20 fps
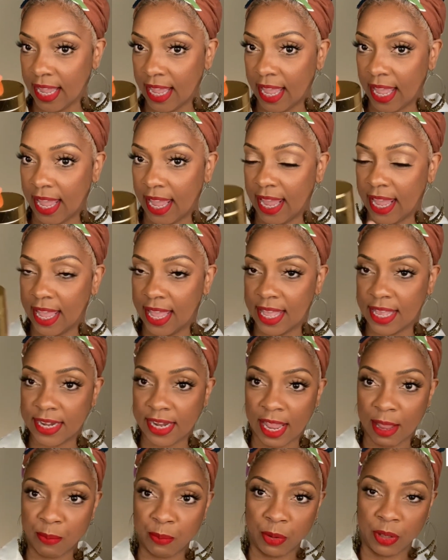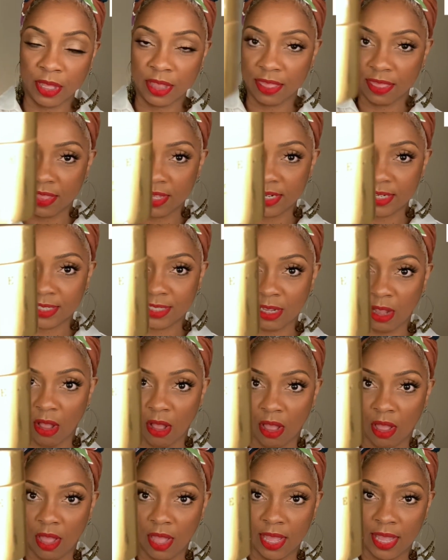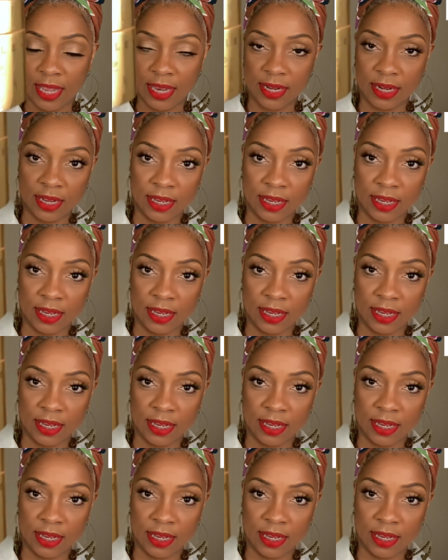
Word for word: and I put this on,